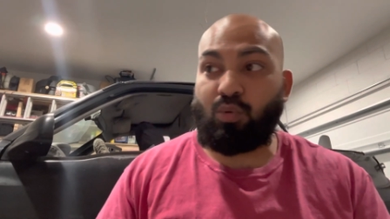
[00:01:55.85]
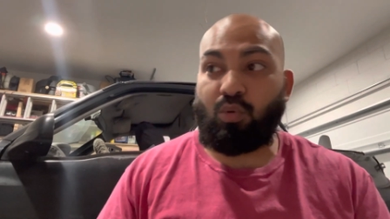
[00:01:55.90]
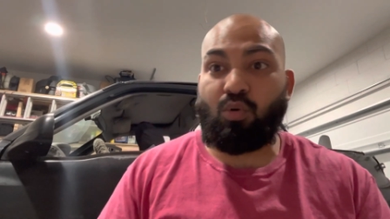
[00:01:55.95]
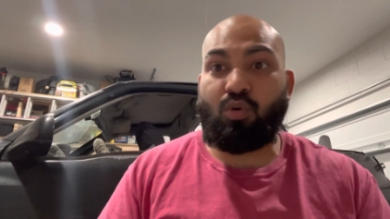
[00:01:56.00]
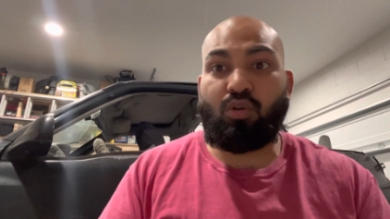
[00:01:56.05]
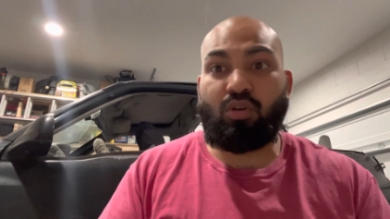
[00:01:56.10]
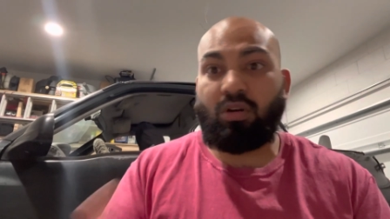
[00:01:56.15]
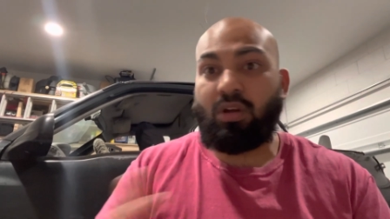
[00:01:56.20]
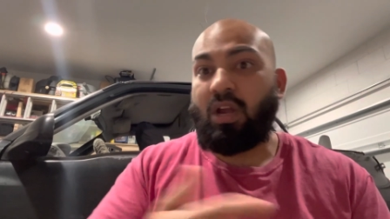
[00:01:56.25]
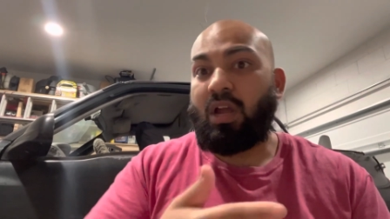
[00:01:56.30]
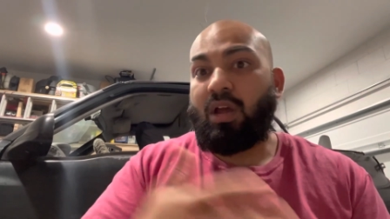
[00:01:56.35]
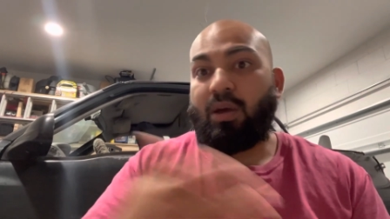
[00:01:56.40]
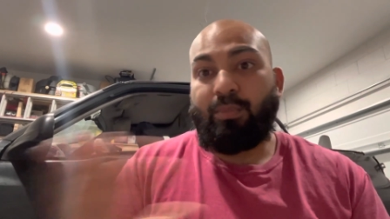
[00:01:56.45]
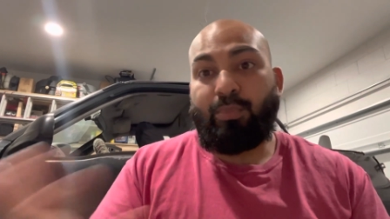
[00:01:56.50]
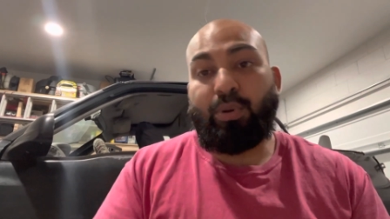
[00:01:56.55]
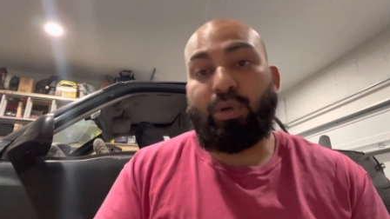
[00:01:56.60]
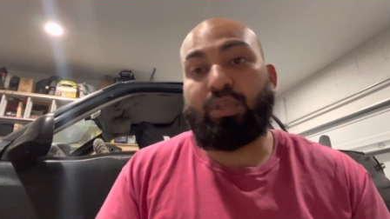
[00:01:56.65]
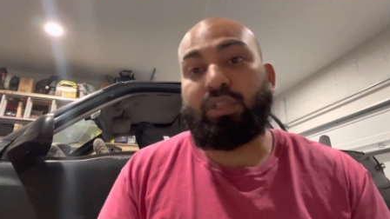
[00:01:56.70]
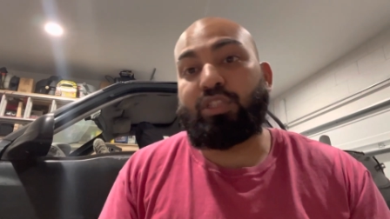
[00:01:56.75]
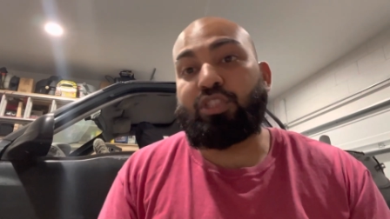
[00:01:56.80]
or
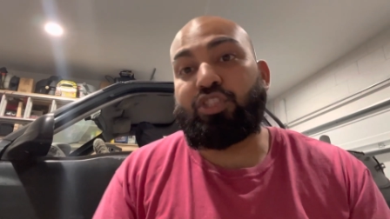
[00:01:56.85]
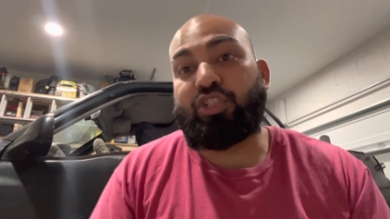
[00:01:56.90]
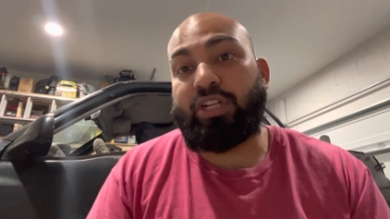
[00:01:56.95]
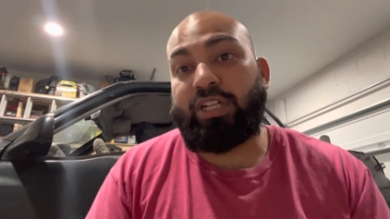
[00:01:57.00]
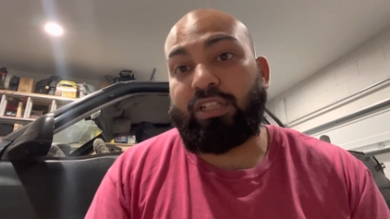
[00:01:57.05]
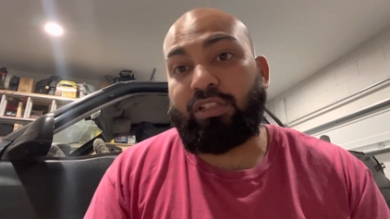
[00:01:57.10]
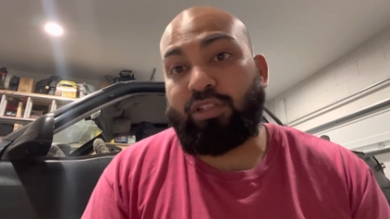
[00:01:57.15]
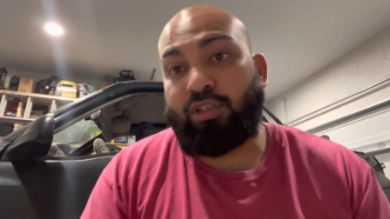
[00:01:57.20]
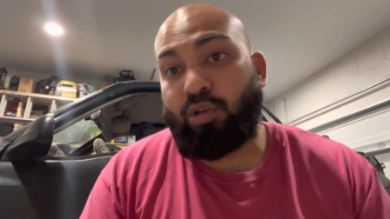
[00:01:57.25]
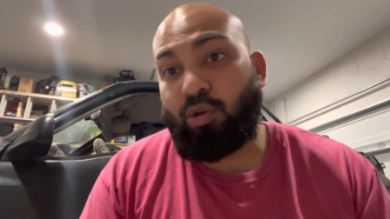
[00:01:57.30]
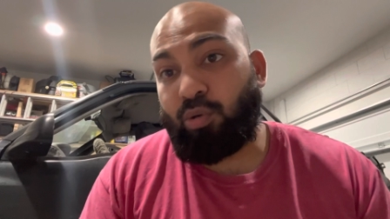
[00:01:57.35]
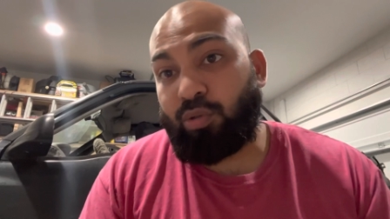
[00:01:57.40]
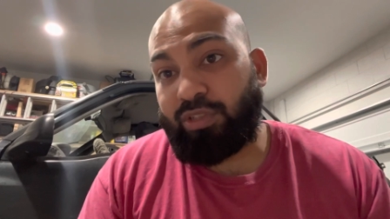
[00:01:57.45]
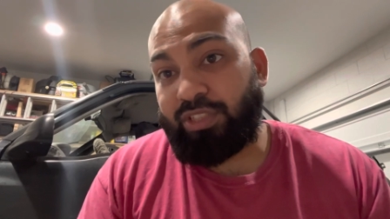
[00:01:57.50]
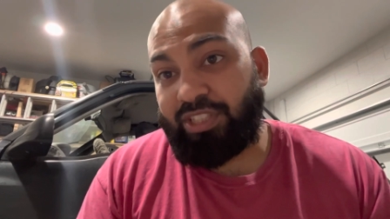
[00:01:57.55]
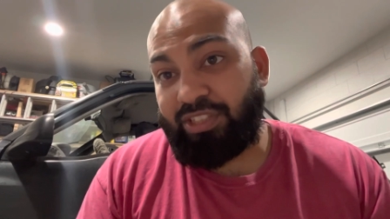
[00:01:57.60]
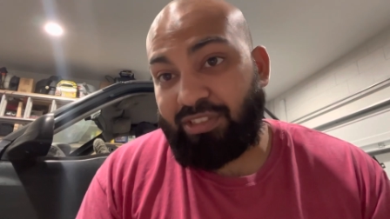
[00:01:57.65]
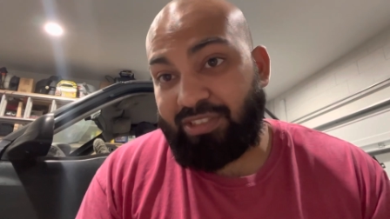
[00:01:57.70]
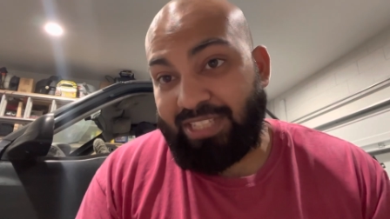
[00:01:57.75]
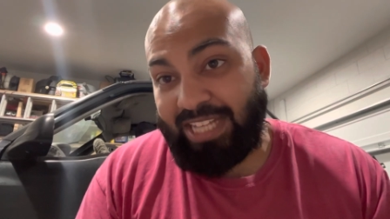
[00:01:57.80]
pull a trailer holding
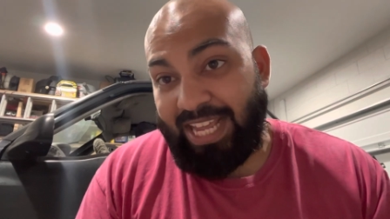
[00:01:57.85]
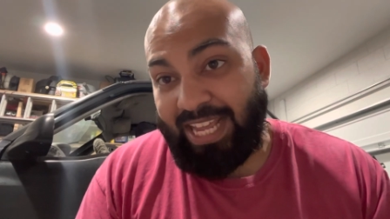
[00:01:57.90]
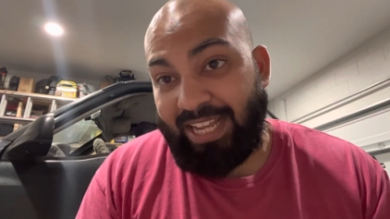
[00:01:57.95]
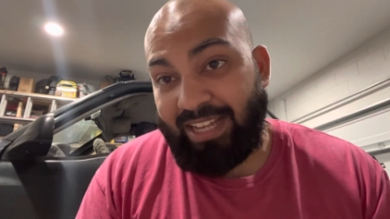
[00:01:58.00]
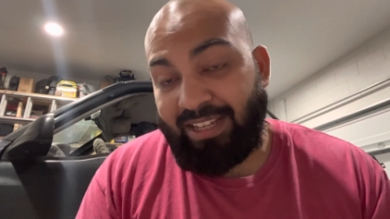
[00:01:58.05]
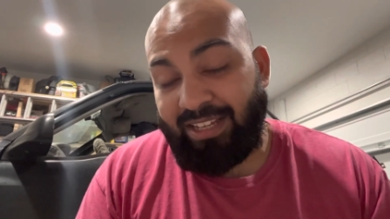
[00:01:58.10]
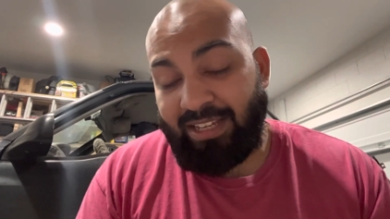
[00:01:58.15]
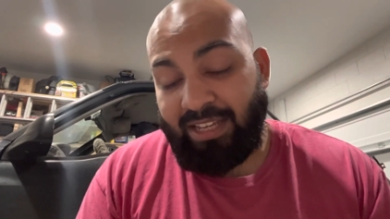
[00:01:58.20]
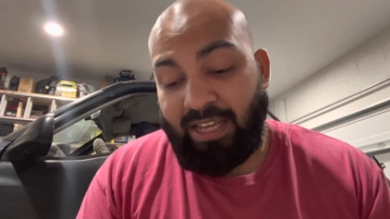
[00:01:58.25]
your tank.